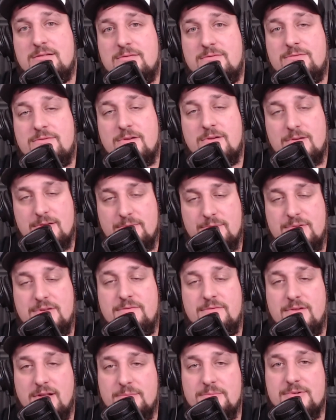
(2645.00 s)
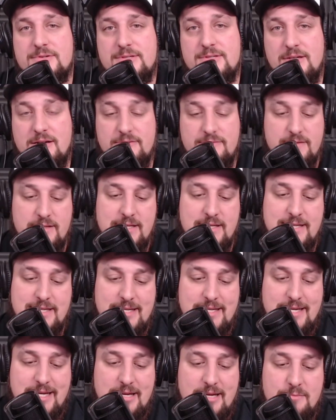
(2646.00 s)
further develop yourself.
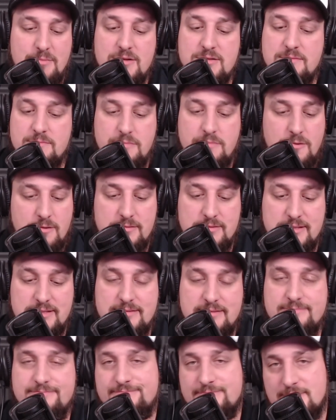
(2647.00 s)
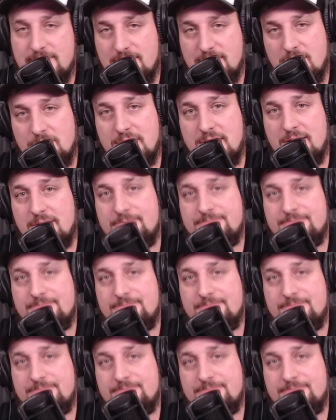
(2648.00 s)
And most importantly, go become.